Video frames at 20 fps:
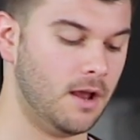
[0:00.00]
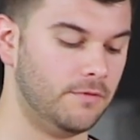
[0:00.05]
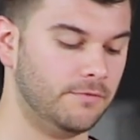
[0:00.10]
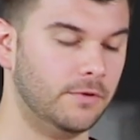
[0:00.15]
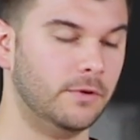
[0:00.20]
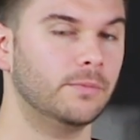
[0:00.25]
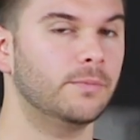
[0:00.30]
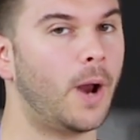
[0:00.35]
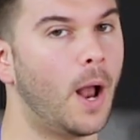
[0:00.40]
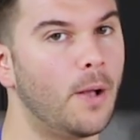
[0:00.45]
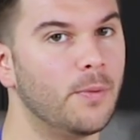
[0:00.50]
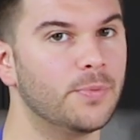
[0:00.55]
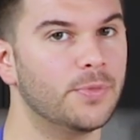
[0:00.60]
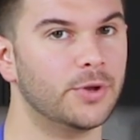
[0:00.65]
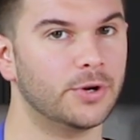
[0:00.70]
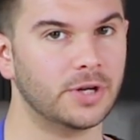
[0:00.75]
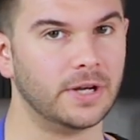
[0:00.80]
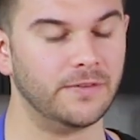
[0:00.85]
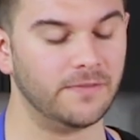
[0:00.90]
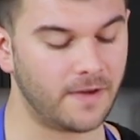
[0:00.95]
for around
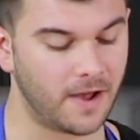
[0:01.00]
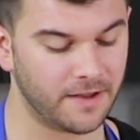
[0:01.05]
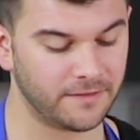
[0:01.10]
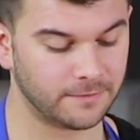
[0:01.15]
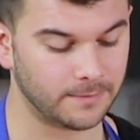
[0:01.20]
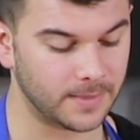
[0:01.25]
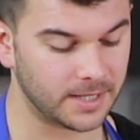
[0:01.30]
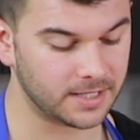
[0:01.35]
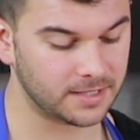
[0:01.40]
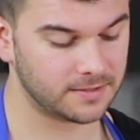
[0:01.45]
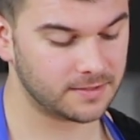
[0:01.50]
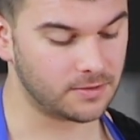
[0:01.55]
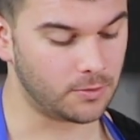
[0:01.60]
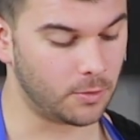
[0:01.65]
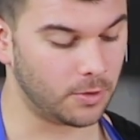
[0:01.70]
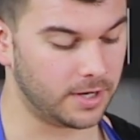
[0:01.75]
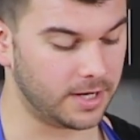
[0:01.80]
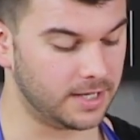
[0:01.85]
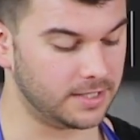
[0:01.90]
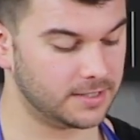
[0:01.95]
35 minutes
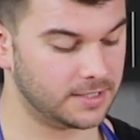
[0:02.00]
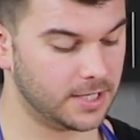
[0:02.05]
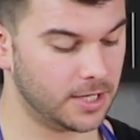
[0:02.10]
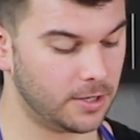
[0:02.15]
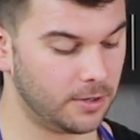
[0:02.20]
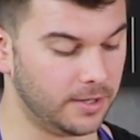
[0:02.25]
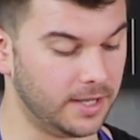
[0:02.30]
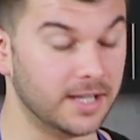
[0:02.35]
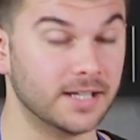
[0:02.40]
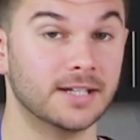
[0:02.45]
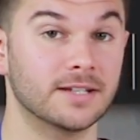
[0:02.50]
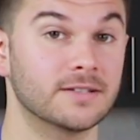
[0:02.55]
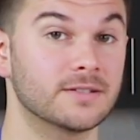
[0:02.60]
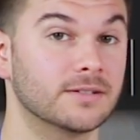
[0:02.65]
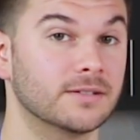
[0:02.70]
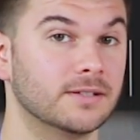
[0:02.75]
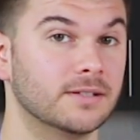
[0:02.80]
or until it is